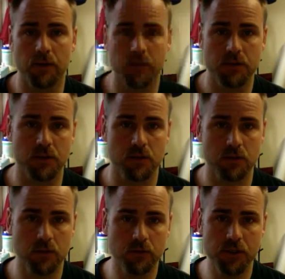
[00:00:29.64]
is to
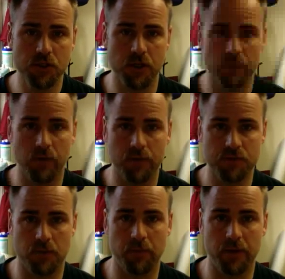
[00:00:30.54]
slowly shave off
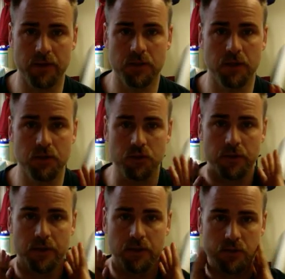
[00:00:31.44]
some of that
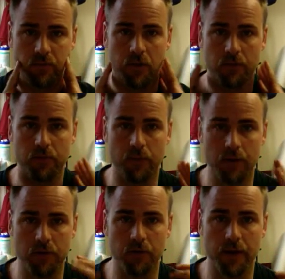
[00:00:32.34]
tension that's involved
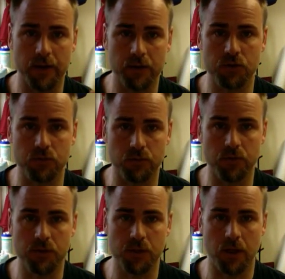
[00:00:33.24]
around her neck,
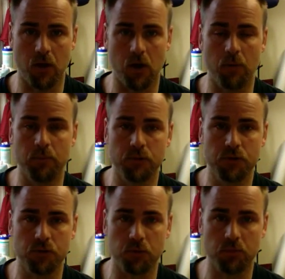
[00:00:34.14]
shoulders, arm,
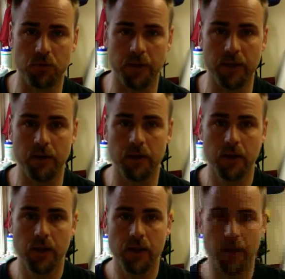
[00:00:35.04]
shoulder blade,
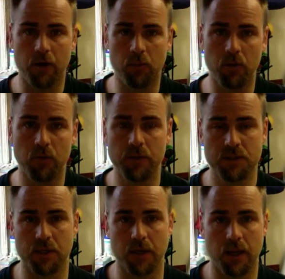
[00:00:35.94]
elbow,
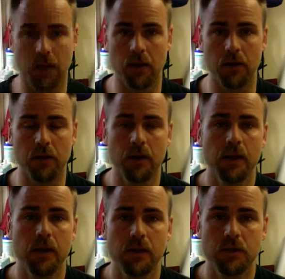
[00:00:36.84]
wrist, and hand.
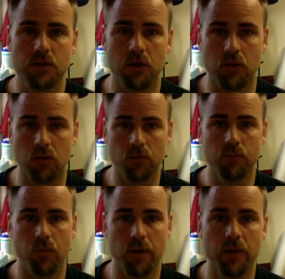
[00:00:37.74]
So
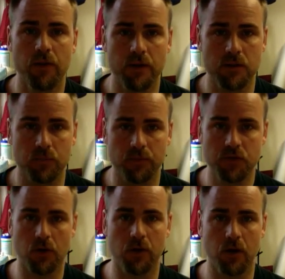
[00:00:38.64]
one of the things that we've
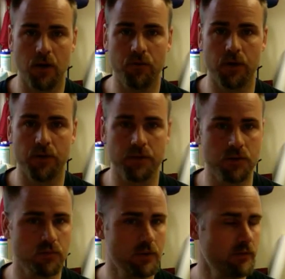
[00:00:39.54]
started off with
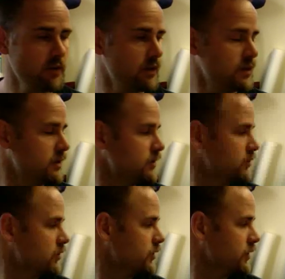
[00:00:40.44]
is really easy
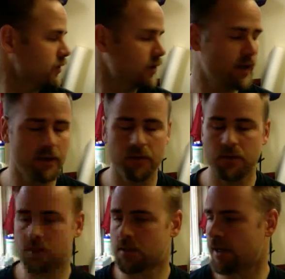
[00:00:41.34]
turning your head
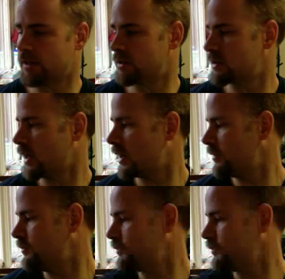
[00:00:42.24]
side to side.